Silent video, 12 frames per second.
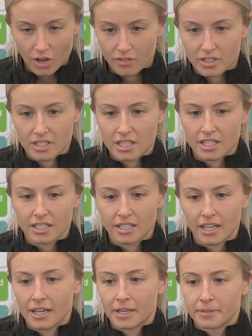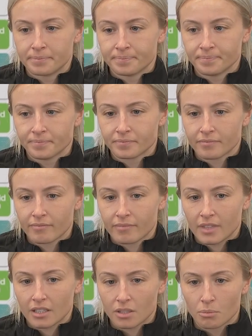obviously
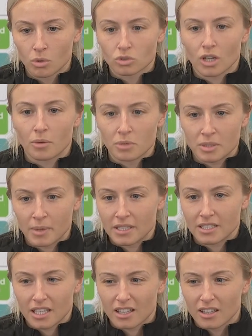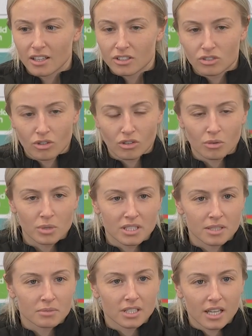the more time we spend together, the stronger we
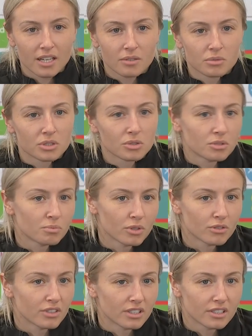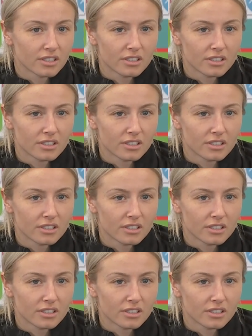seem to get, which was proof in